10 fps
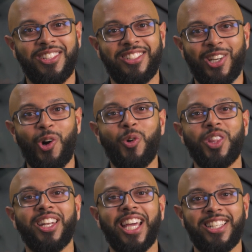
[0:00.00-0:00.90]
to see all
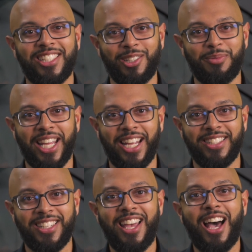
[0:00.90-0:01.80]
the latest
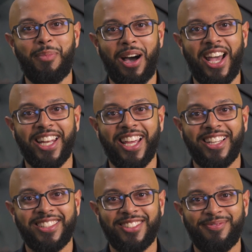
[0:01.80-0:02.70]
updates about
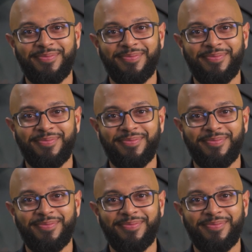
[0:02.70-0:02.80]
NX.